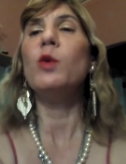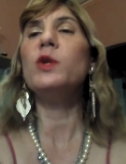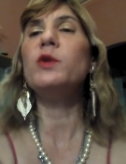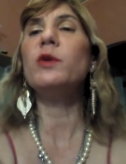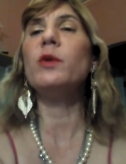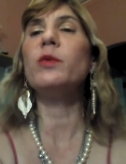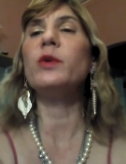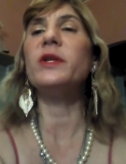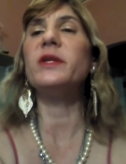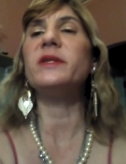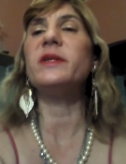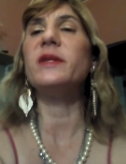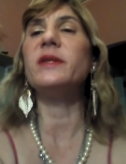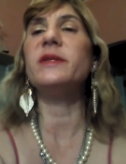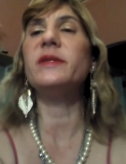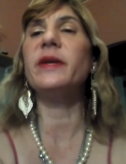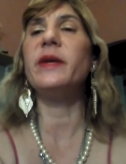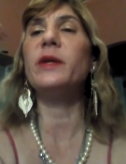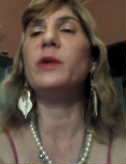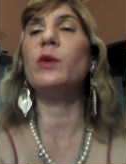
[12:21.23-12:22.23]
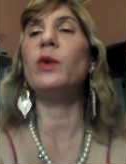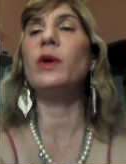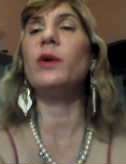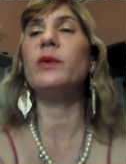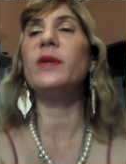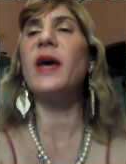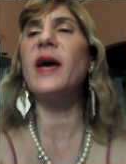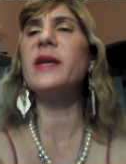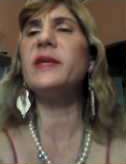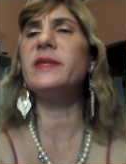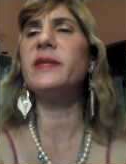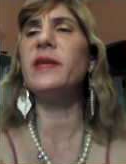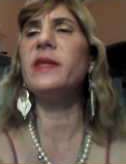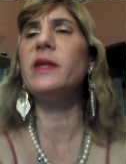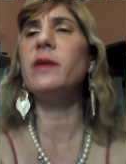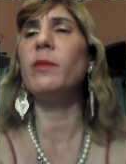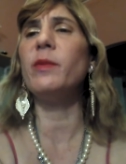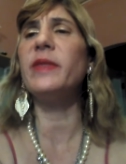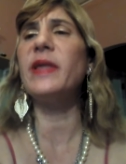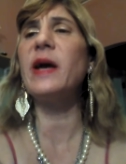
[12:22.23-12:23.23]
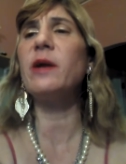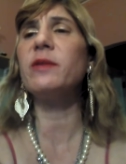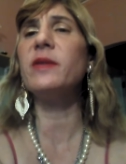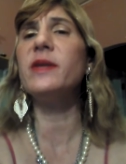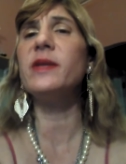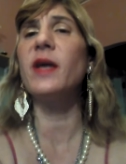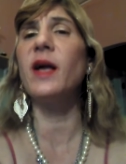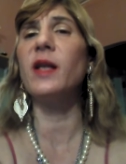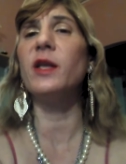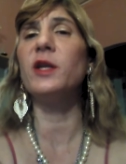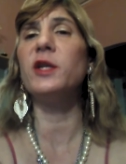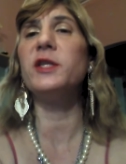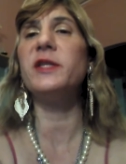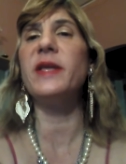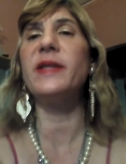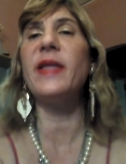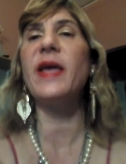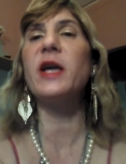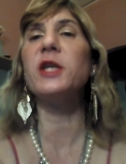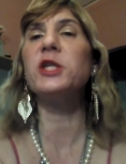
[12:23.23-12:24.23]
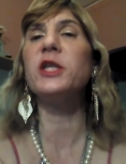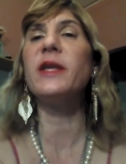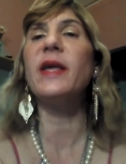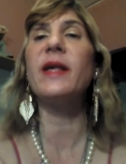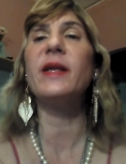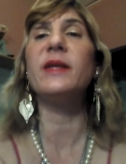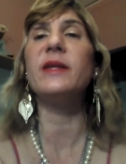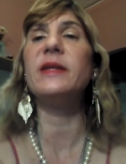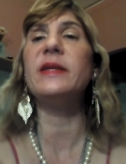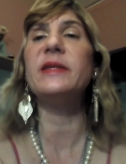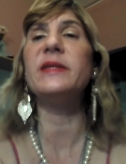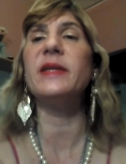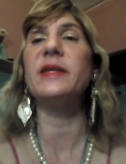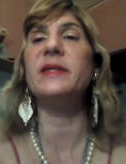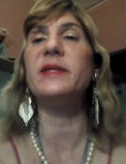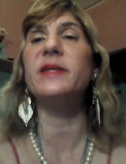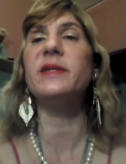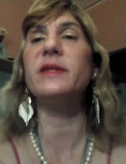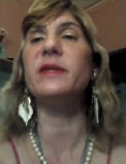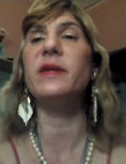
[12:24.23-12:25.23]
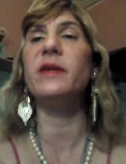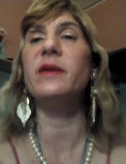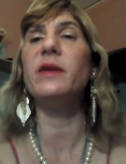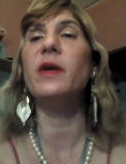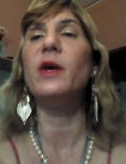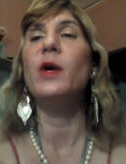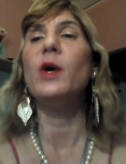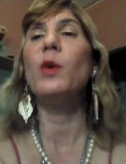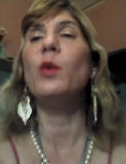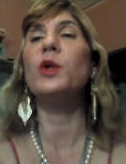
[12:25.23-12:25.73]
Woodrow Wilson said, quote, I said them without the knowledge that nationalities existed,